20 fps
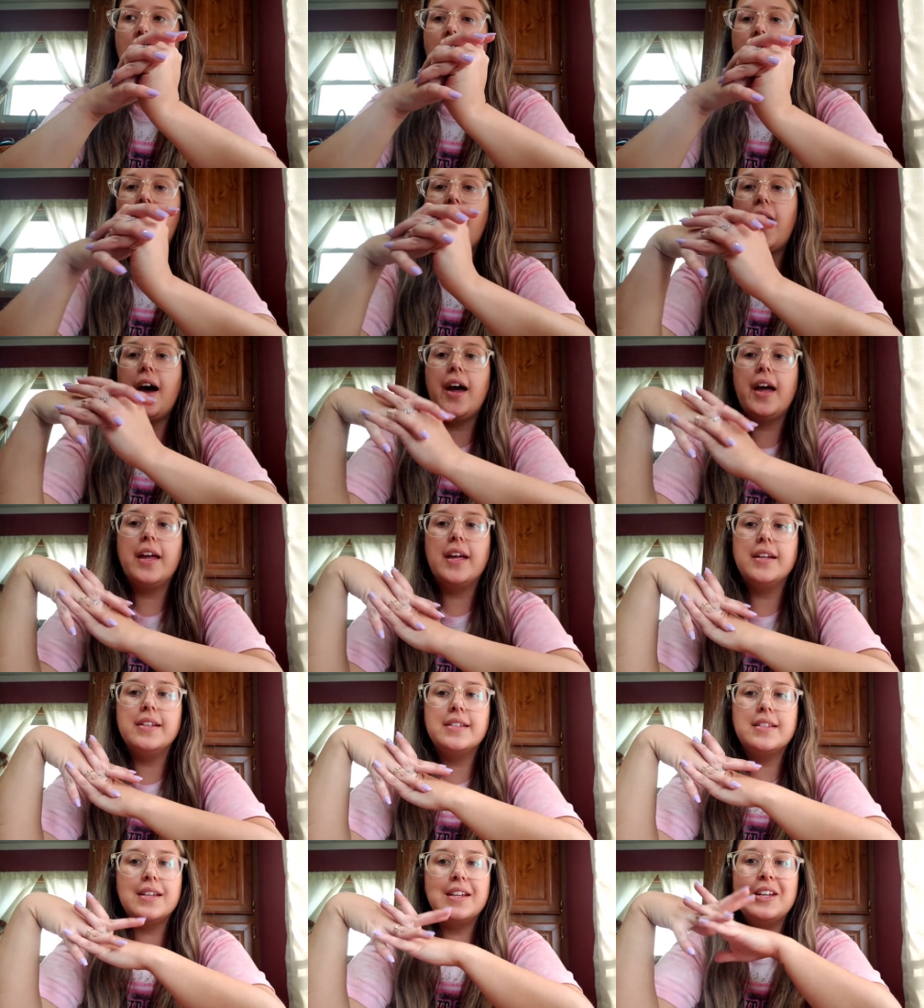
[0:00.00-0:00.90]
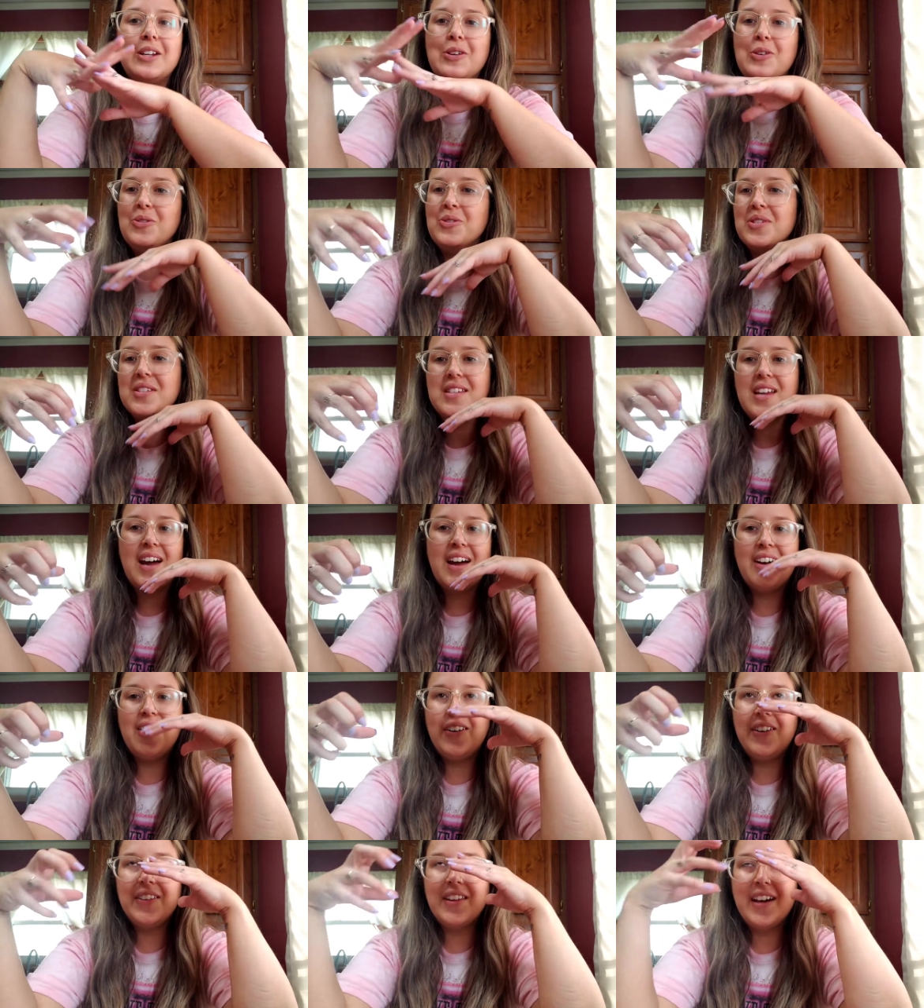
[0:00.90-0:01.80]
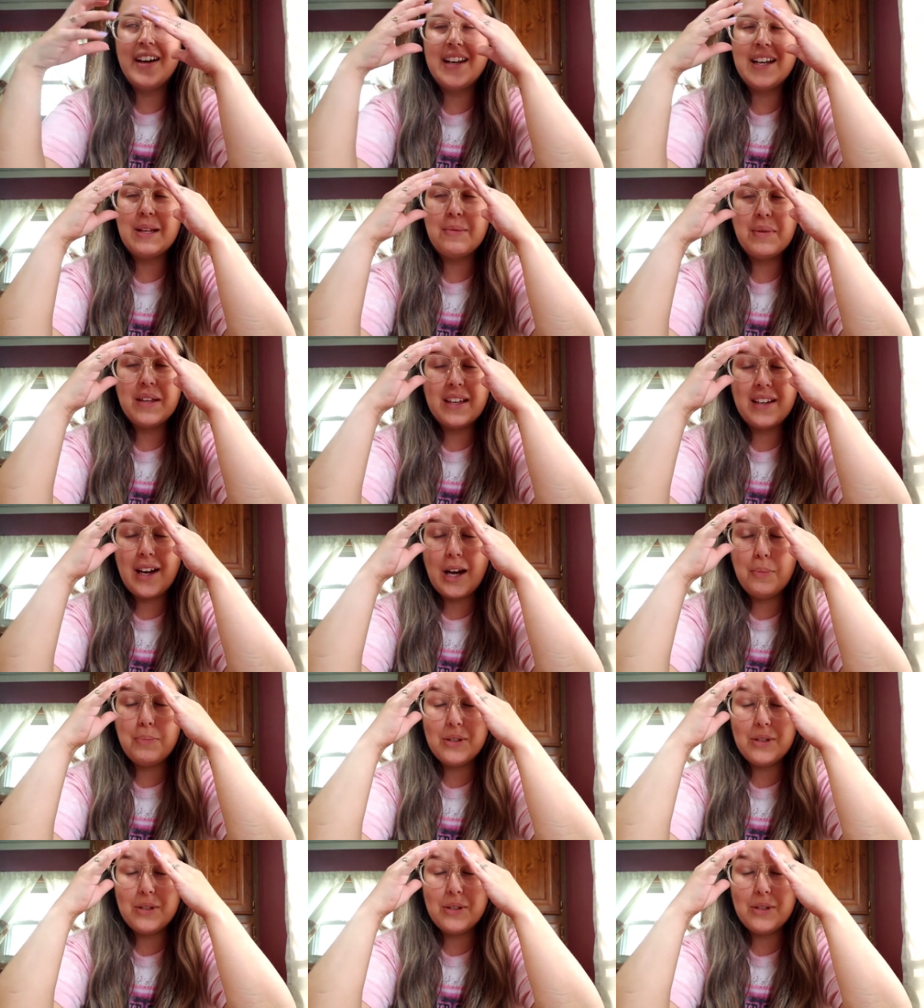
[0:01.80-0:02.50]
I did a new style on the honeybee cup.